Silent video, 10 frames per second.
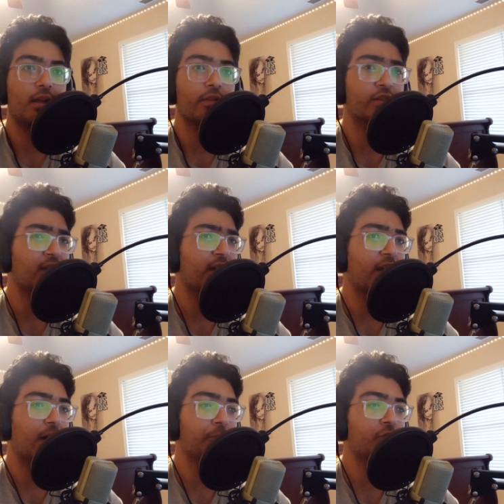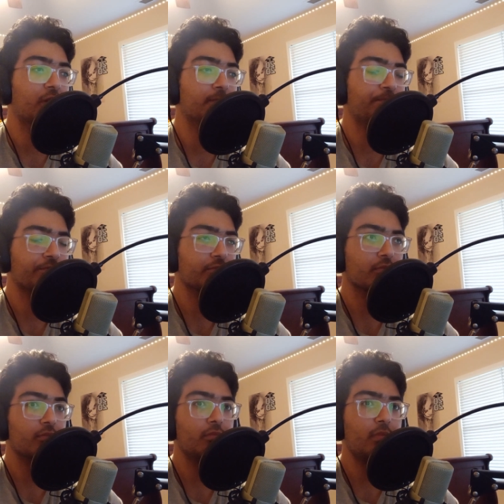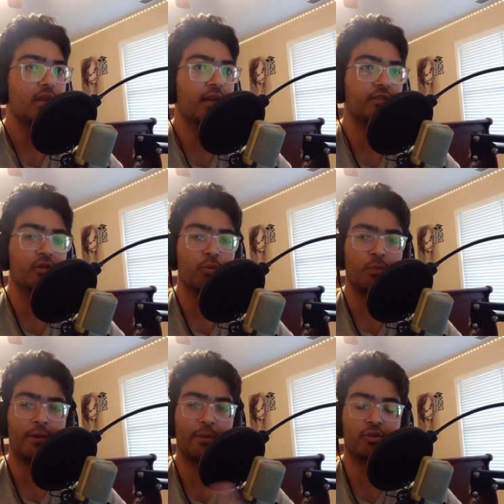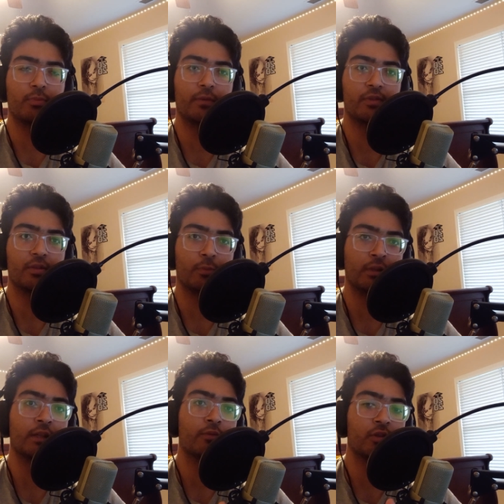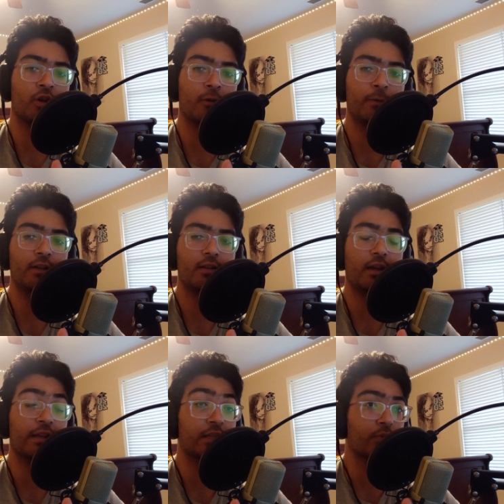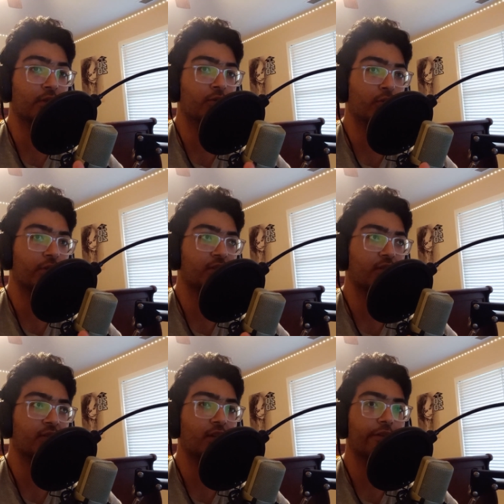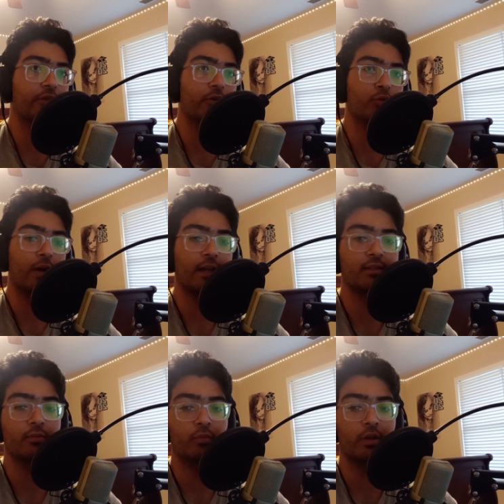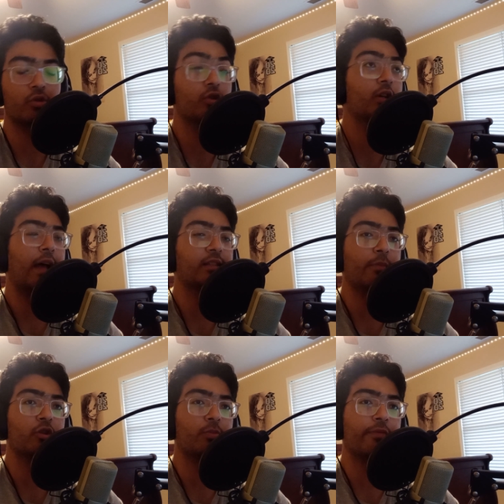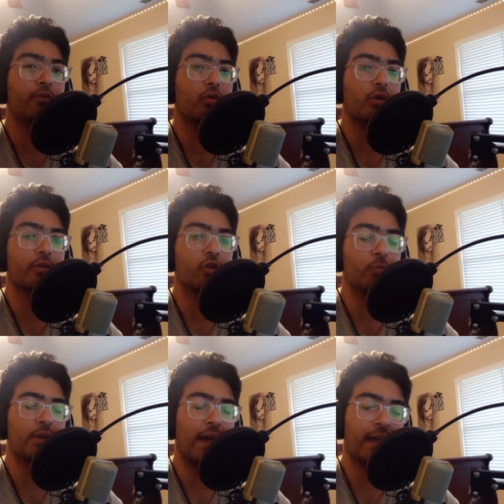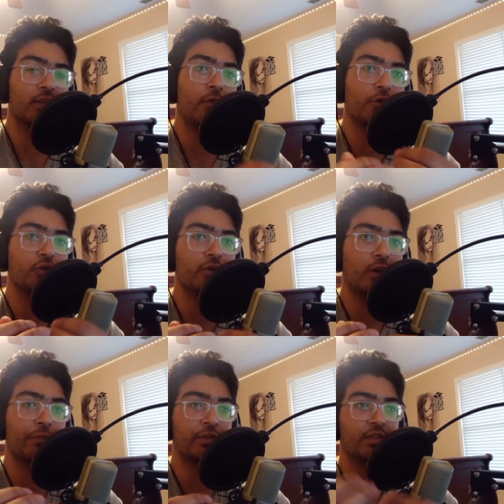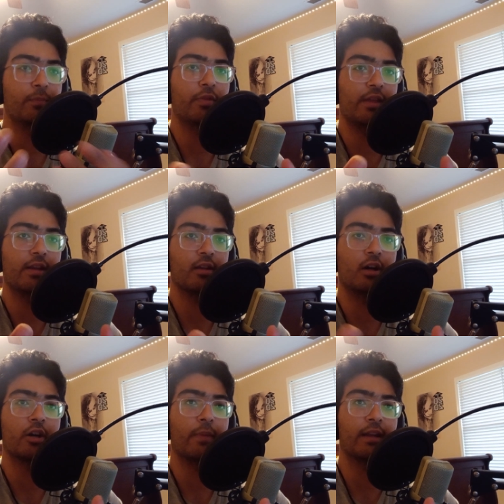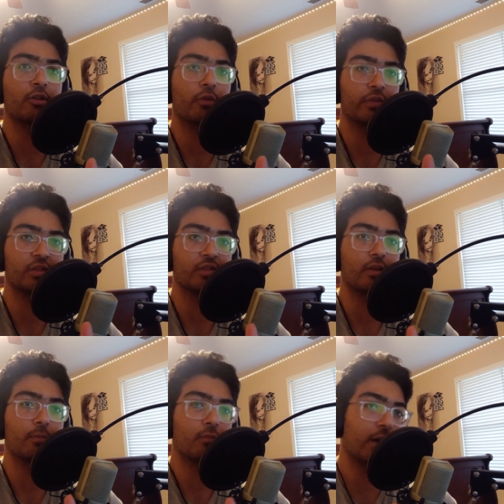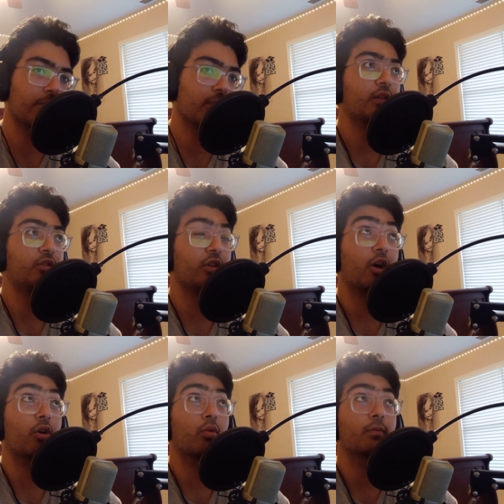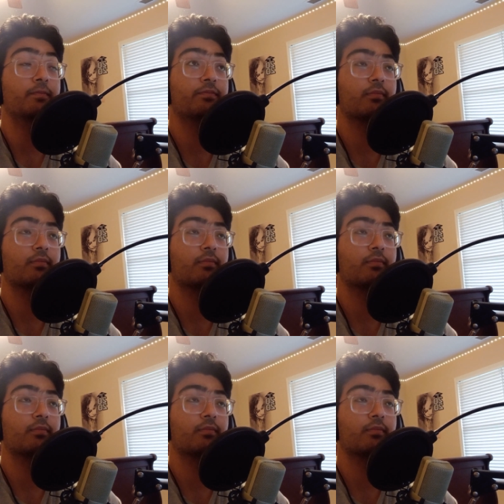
The second option has to do with what I mentioned previously with an increased heart rate, and that's with the nucleus of the solitary tract, which, as I mentioned before, there would be activation of the sympathetic automatic nervous system, right? So,